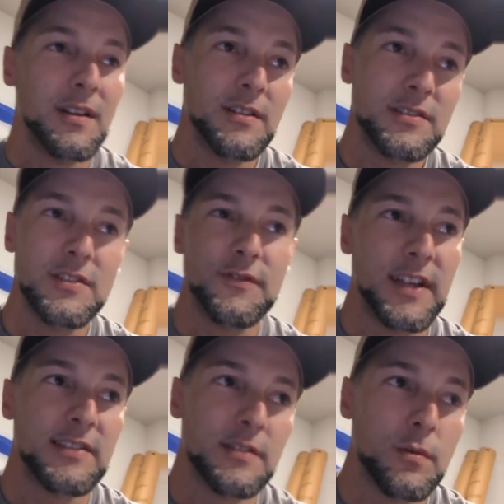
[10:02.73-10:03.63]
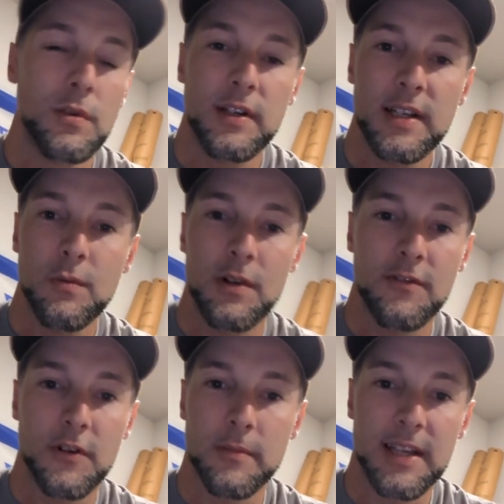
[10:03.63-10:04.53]
let's just face it, we're anywhere
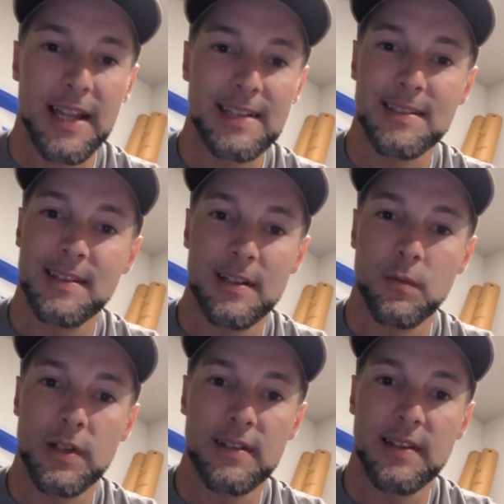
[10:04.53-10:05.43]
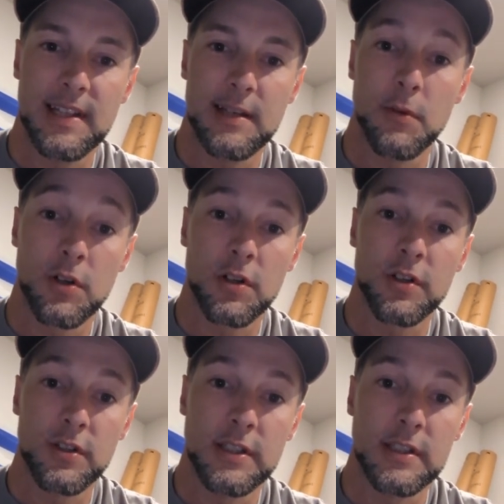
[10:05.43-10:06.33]
from an 8 to 10 win team on our
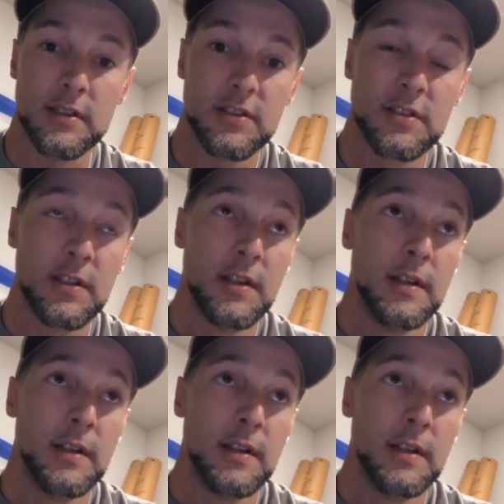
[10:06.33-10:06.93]
good years.